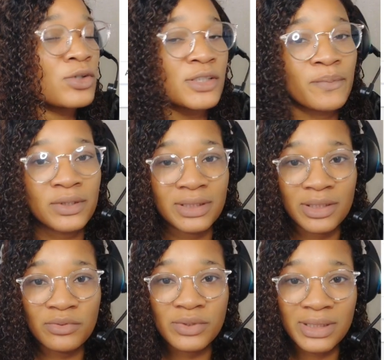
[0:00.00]
or
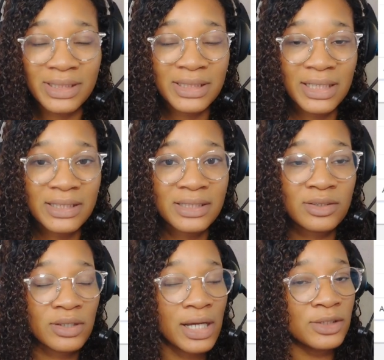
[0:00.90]
spotting
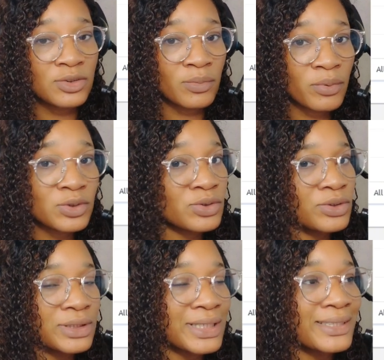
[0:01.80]
resistance and support
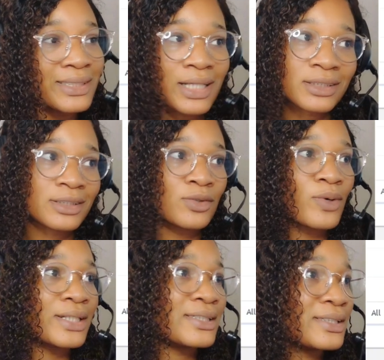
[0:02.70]
on your chart is actually
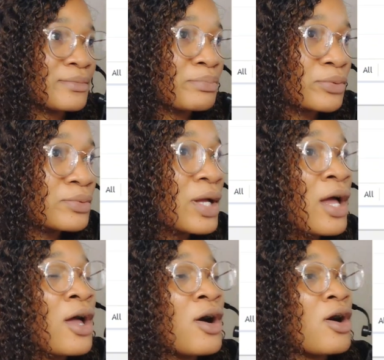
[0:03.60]
quite simple.
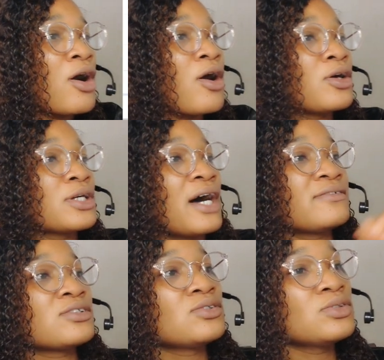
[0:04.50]
All you
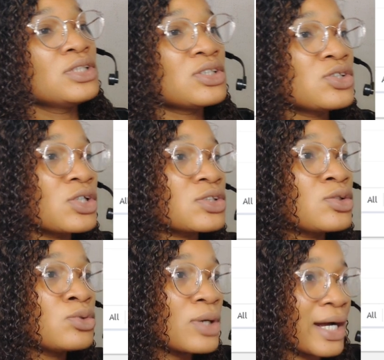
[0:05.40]
have to do is
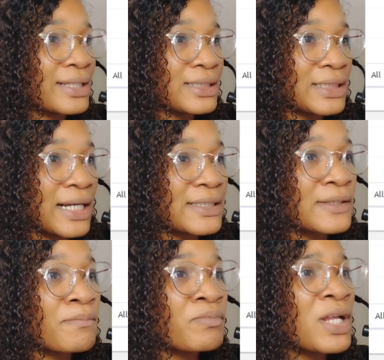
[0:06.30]
just look at the
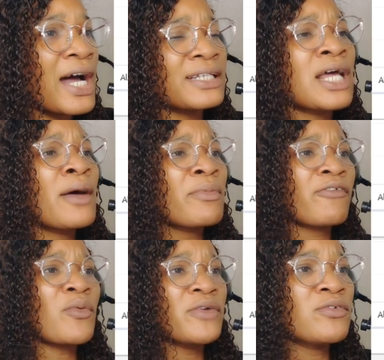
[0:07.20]
chart, and
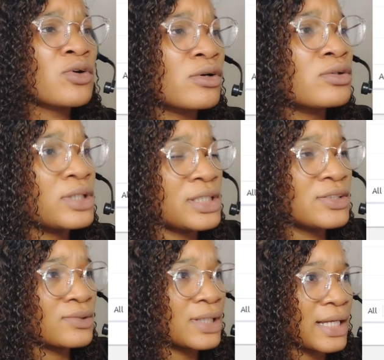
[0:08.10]
before we even go
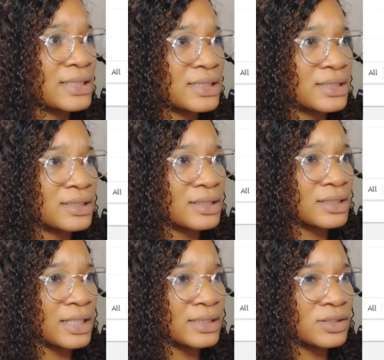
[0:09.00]
into that,
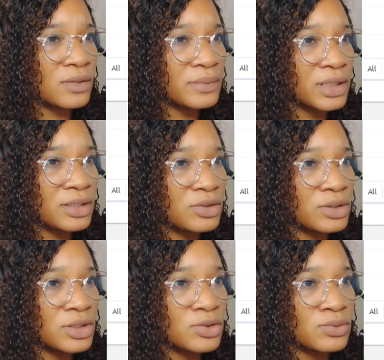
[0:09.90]
there's
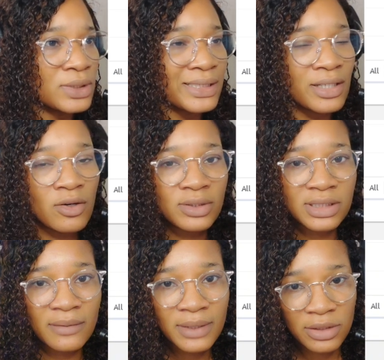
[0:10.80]
a
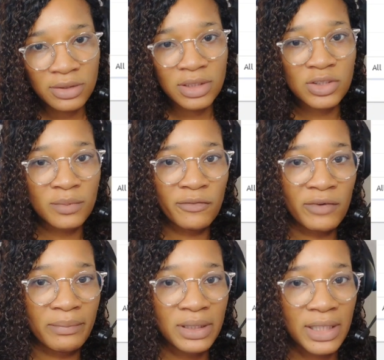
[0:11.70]
concept that you need to be
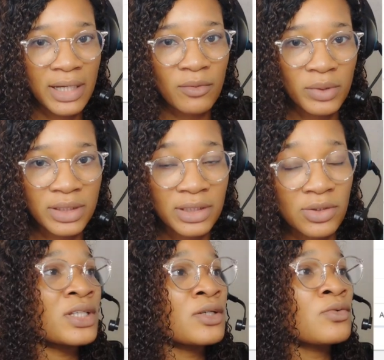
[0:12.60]
familiar with,
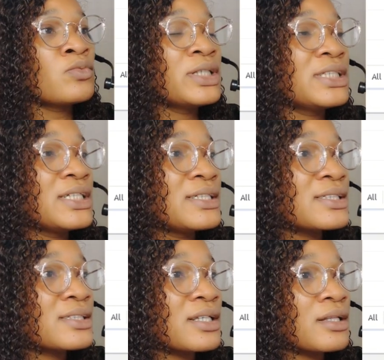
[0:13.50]
which
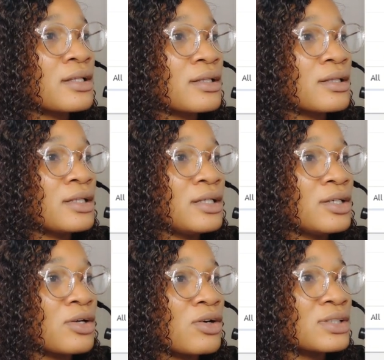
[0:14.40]
is
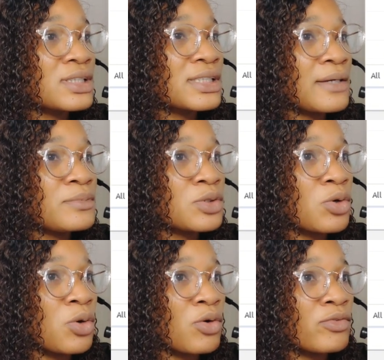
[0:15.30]
the concept
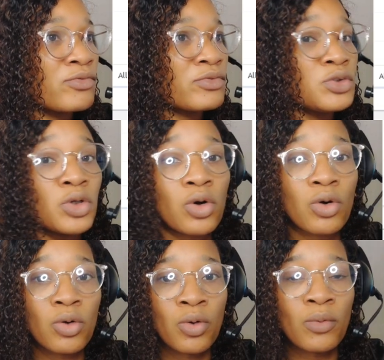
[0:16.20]
of
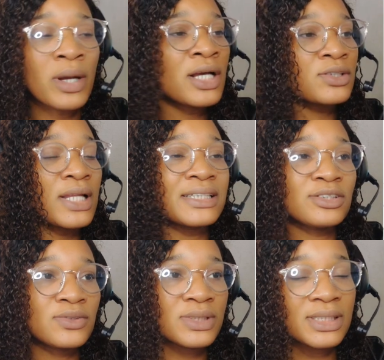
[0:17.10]
your home. So
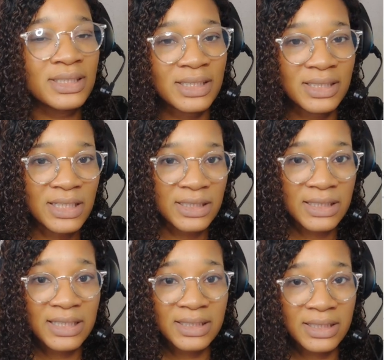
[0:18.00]
let's use this
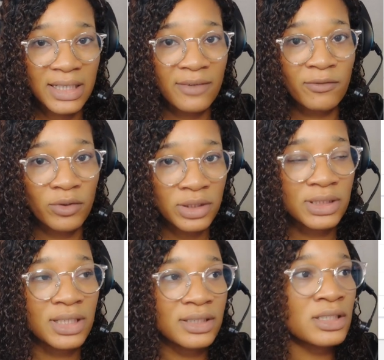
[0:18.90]
instance. Let's take, for
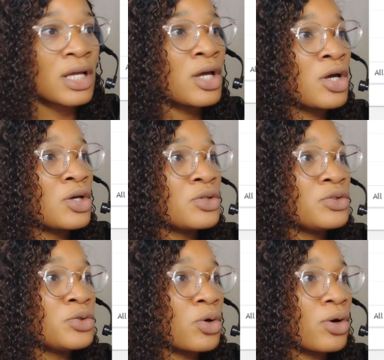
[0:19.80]
instance,
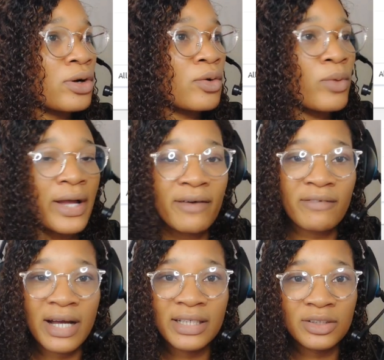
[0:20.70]
your
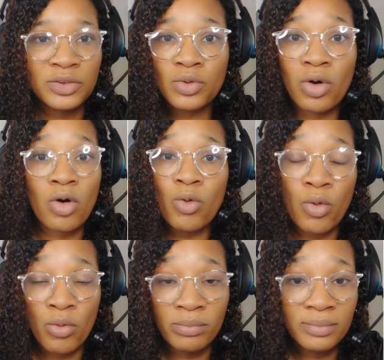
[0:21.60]
wherever you
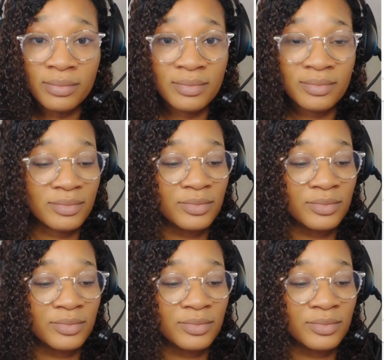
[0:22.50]
call home,